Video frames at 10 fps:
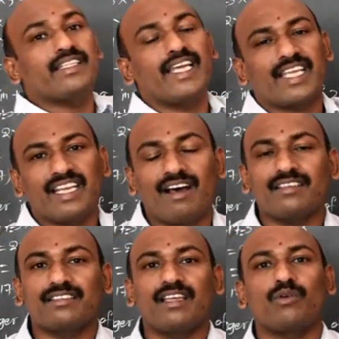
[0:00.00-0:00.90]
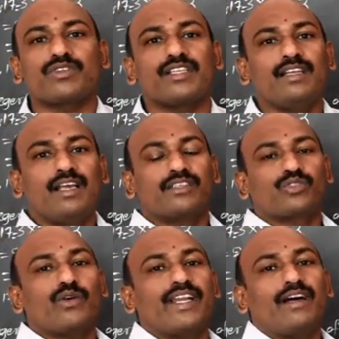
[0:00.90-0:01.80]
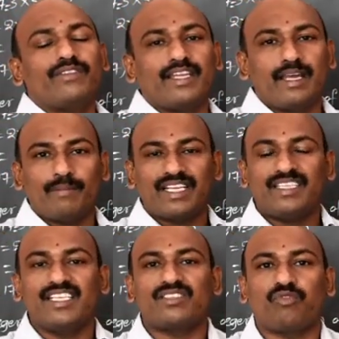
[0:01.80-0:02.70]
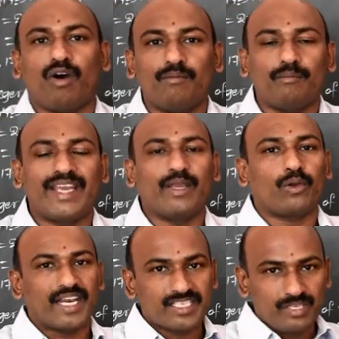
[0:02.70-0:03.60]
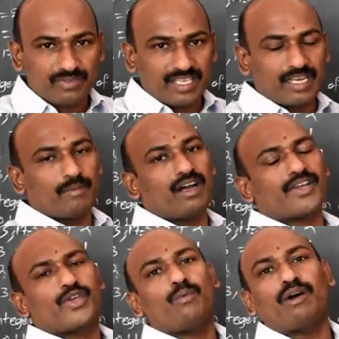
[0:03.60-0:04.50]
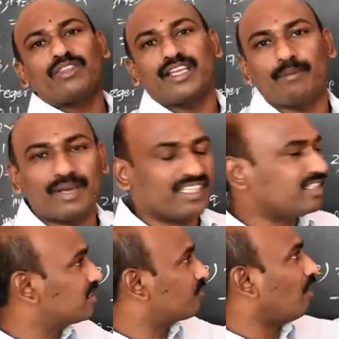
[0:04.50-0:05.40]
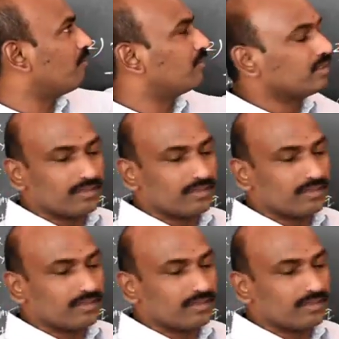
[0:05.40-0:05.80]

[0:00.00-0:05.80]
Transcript: they can ask the question square of the number in this form by Euclid's division lemma, cube of the number in this form.